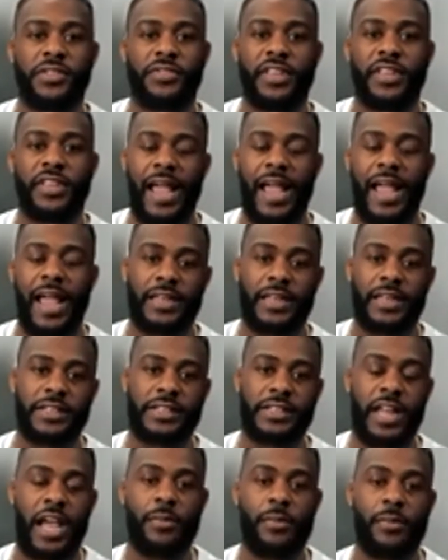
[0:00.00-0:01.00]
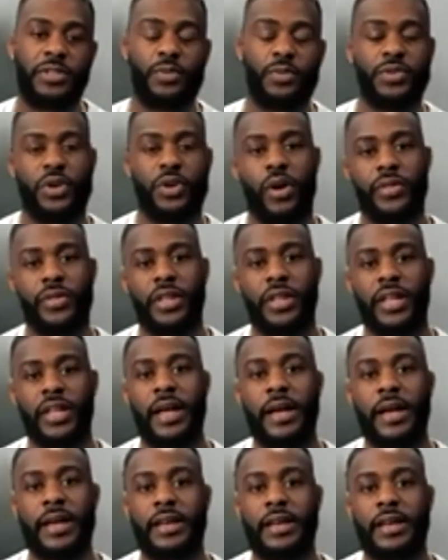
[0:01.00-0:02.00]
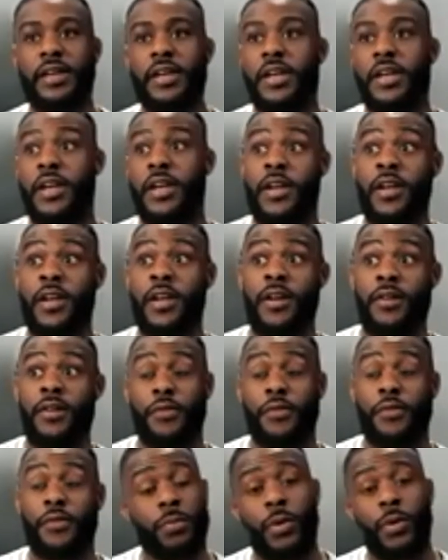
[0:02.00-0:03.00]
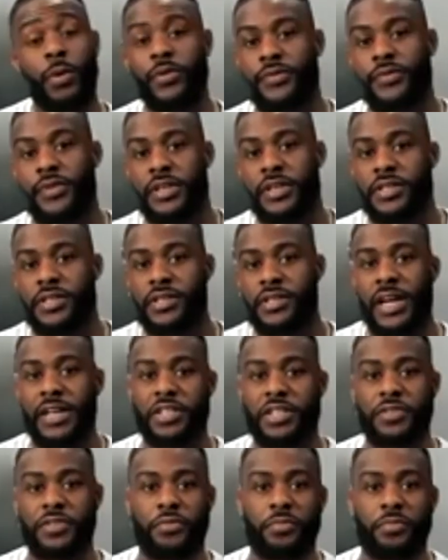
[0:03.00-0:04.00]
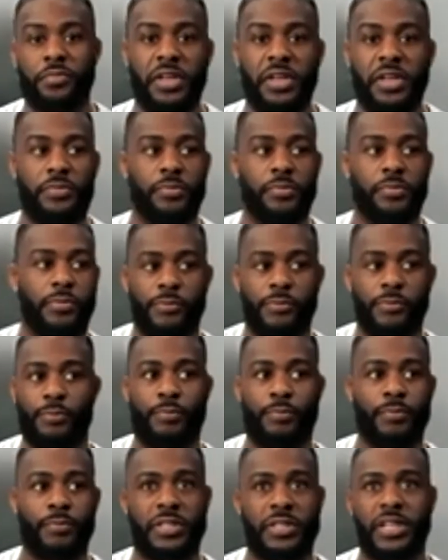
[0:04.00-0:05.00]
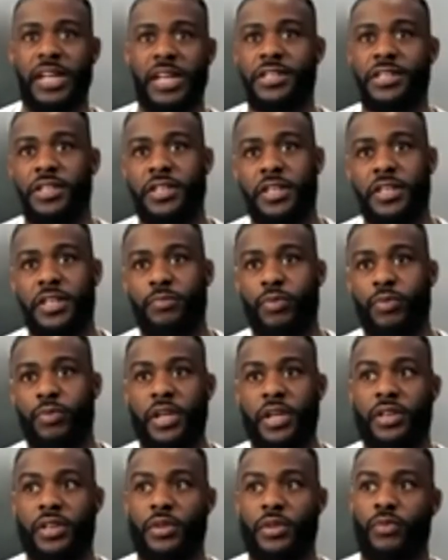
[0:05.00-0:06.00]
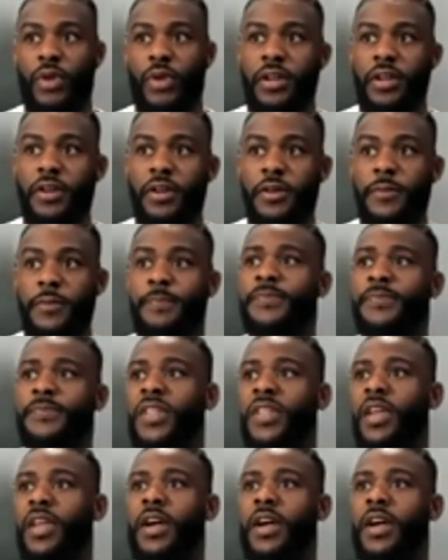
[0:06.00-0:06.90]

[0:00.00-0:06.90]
just because of the accolades and how much was on the line for the both of us, not just for me potentially breaking the record.